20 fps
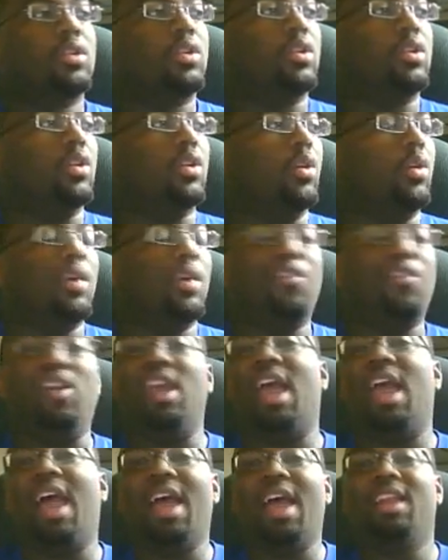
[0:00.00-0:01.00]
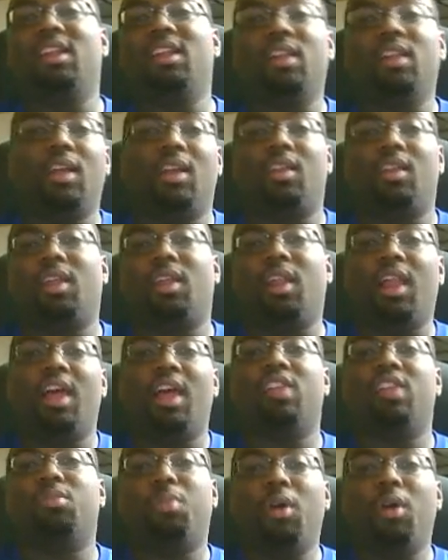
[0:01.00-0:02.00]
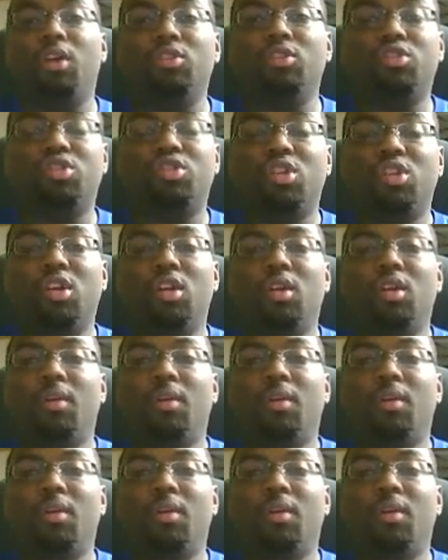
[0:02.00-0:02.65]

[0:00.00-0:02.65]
if he hadn't landed that last punch,